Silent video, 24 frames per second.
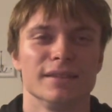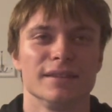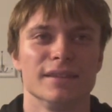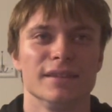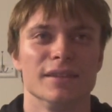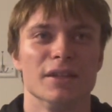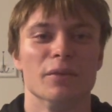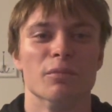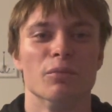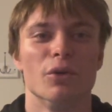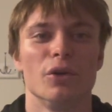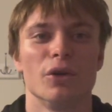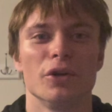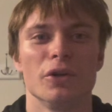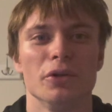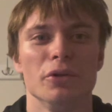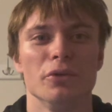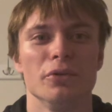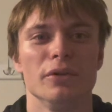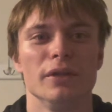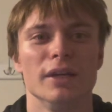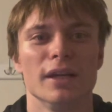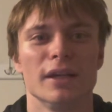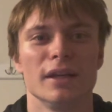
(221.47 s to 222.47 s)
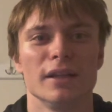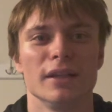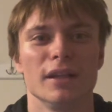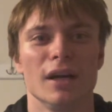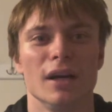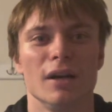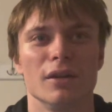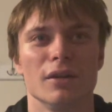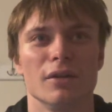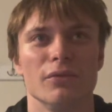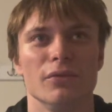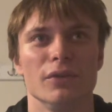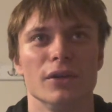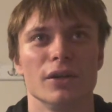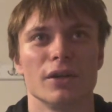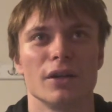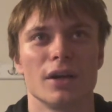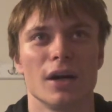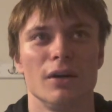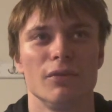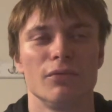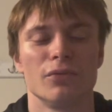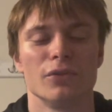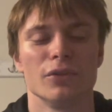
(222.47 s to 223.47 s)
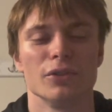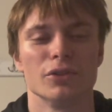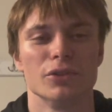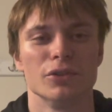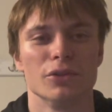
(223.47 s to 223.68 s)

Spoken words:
the more you get out of your comfort